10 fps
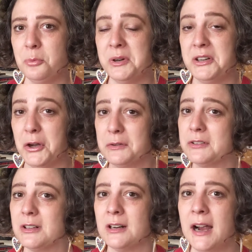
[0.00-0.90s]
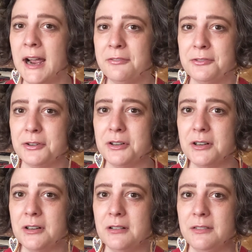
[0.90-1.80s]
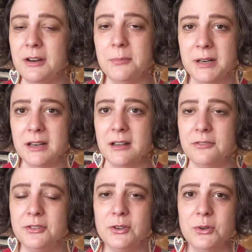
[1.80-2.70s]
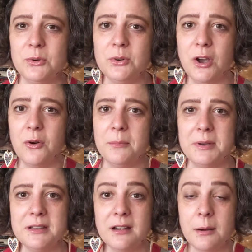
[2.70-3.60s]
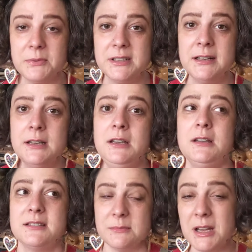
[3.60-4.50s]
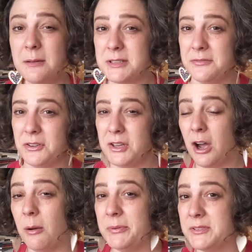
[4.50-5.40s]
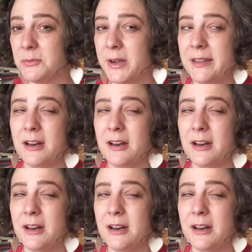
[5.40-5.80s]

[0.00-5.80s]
recover after they're big enough to go and be adopted. Sometimes I feel the opposite way.